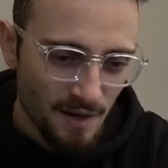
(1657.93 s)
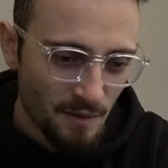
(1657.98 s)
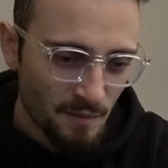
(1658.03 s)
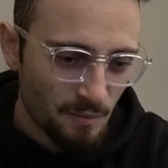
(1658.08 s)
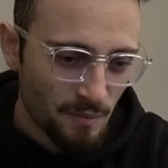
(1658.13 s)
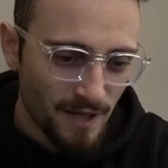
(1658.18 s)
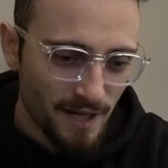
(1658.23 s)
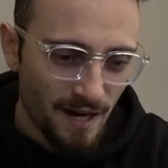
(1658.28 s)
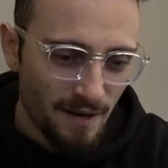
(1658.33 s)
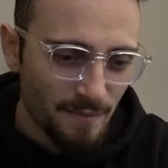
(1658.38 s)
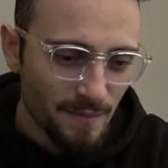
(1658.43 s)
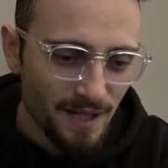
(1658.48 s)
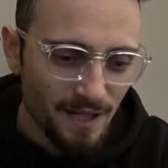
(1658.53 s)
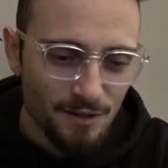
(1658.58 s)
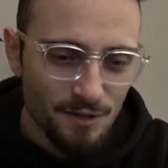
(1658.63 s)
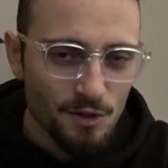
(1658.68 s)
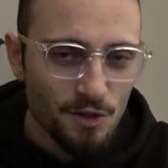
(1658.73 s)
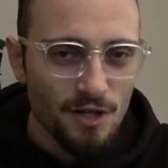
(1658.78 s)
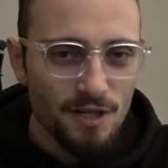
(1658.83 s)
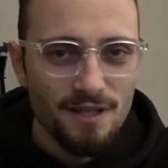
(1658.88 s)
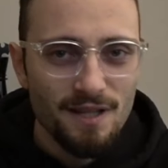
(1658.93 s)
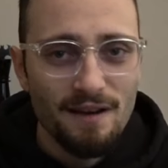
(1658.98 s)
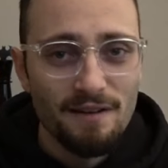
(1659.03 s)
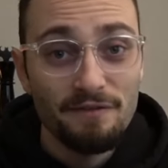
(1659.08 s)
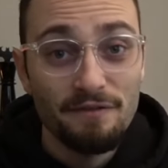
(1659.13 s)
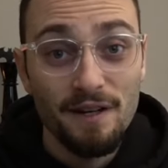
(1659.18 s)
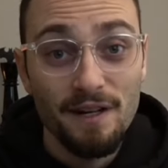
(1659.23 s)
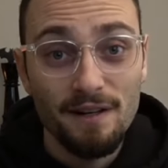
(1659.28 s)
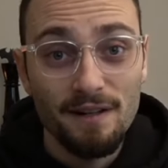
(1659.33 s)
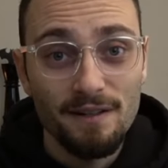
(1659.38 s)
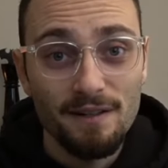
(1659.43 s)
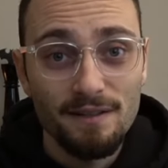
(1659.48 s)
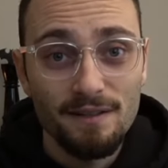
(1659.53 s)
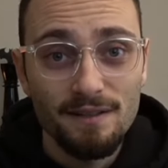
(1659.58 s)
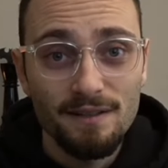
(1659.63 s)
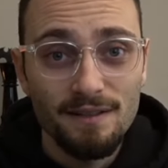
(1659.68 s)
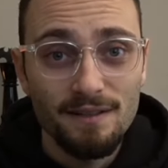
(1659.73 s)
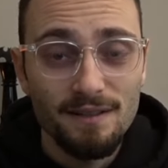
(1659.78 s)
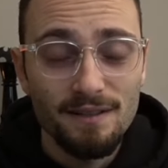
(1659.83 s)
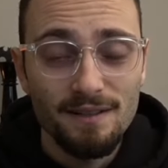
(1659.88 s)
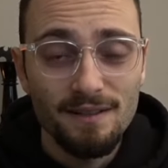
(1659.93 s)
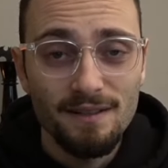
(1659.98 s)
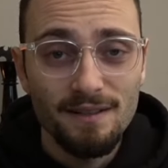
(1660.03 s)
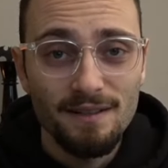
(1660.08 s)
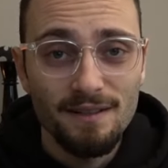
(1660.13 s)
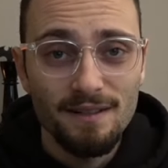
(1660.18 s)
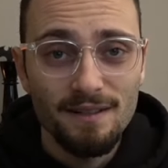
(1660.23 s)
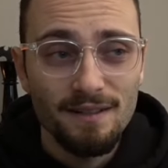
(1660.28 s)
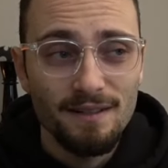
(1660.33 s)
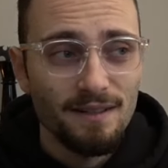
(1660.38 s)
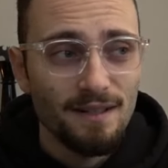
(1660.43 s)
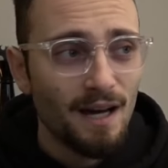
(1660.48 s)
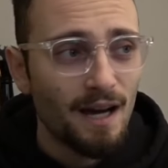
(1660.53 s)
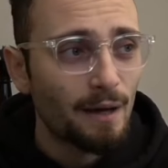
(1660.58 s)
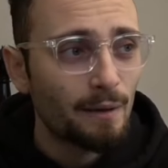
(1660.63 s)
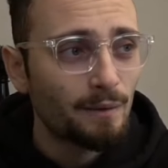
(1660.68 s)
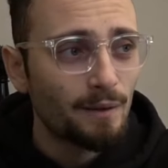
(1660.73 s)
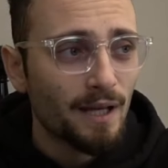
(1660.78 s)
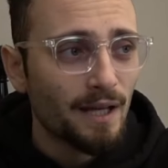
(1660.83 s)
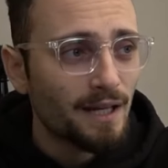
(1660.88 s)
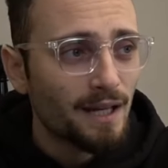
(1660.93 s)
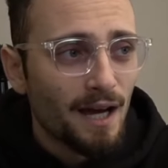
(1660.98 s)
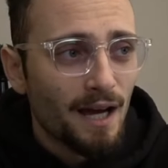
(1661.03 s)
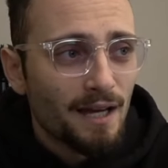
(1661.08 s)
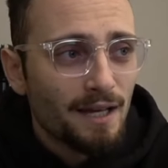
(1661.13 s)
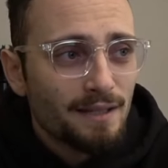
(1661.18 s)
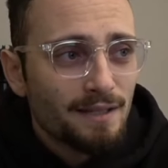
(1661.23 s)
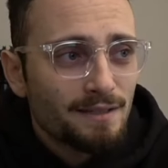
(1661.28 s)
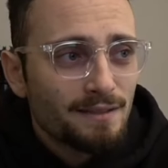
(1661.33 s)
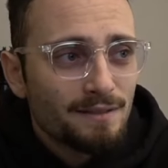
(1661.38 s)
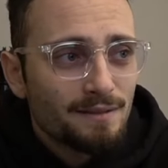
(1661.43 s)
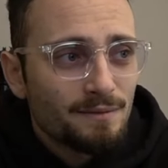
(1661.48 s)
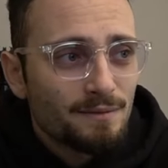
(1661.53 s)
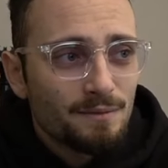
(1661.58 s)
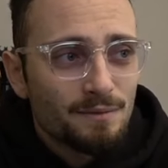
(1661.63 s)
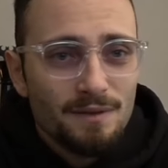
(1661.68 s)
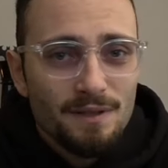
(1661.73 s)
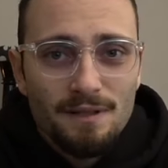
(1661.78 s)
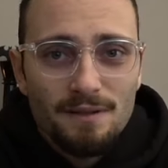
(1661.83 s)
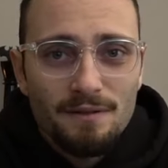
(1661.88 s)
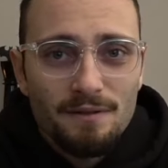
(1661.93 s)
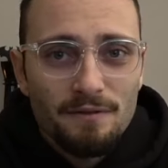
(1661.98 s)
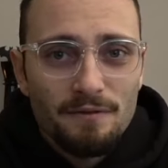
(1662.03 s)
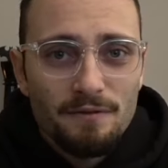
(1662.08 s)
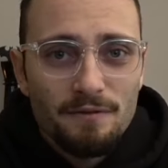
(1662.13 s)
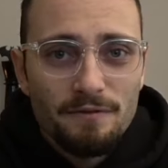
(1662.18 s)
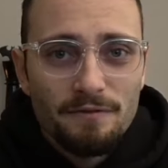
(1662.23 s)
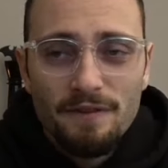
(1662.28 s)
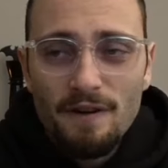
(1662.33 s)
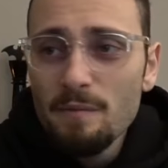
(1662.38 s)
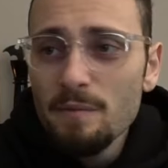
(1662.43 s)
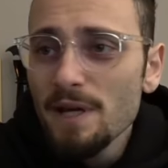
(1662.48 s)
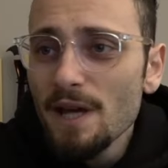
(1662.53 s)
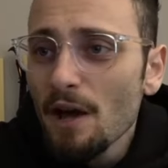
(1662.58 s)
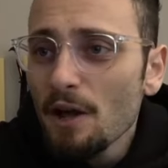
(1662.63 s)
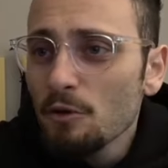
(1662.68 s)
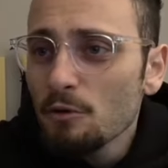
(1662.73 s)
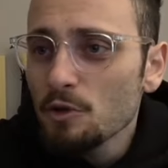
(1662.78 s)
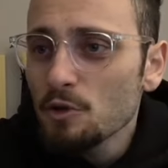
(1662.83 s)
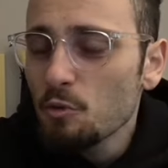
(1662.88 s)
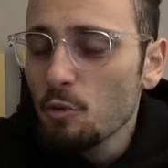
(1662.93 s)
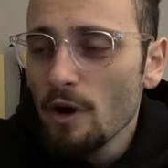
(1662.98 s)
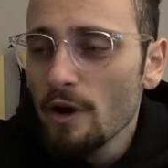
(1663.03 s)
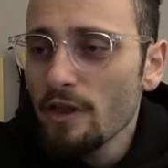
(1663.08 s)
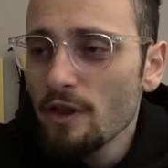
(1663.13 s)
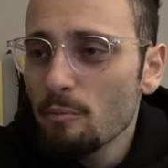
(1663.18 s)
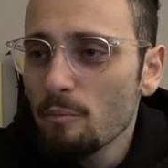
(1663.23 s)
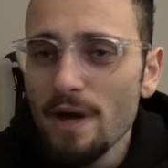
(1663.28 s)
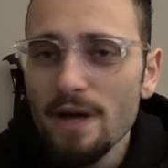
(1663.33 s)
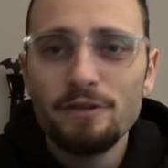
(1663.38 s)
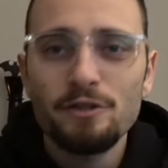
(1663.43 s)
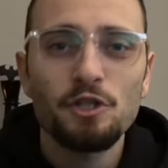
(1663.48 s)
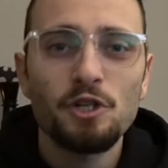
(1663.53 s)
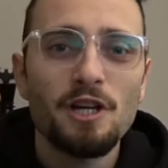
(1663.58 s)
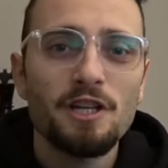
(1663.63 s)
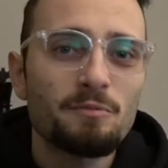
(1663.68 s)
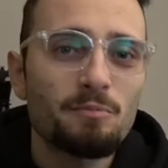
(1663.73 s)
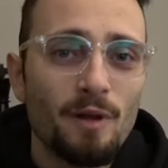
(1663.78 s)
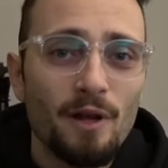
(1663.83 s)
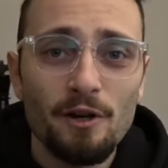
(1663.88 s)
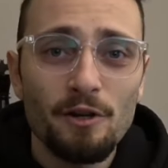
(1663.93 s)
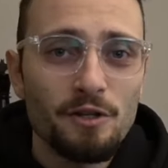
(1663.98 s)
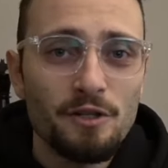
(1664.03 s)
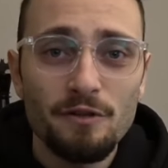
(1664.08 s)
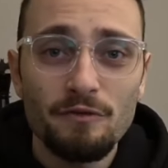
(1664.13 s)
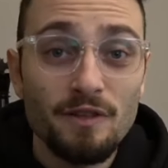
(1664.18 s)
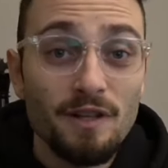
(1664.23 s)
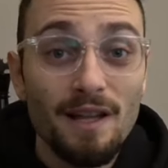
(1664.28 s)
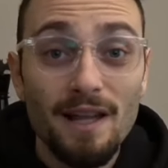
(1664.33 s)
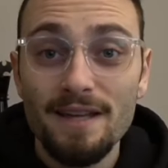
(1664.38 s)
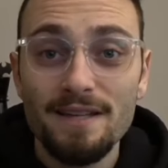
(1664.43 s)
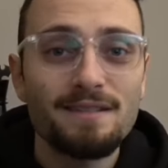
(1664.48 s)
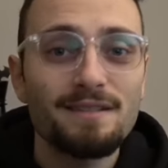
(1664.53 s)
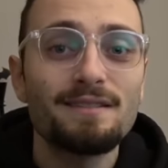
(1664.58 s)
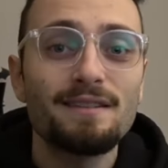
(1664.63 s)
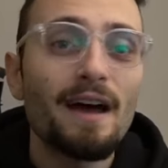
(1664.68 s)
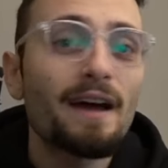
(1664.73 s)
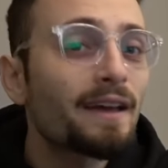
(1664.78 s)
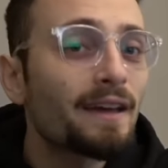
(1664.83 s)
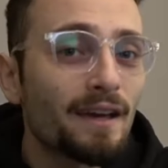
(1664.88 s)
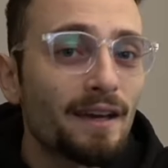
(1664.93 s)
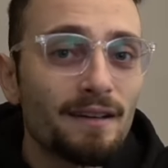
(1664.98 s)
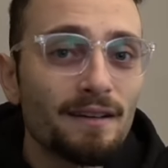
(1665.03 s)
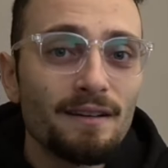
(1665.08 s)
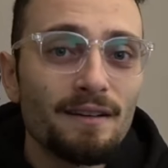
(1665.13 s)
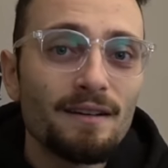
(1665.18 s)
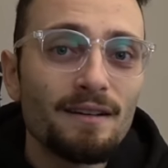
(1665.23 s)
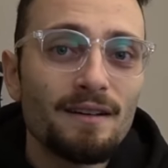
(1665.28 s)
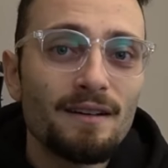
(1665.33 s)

But, I mean, it's just not fair. I, like, I... Fabiano is one of the best chess players of the last decade.